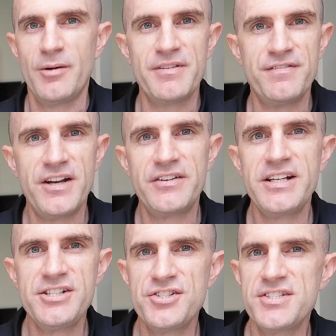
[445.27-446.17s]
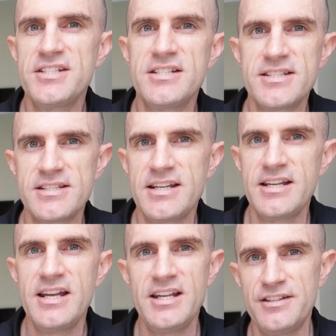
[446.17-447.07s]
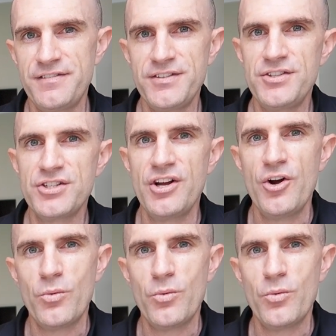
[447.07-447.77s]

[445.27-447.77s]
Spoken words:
I'll be very interested to see in the future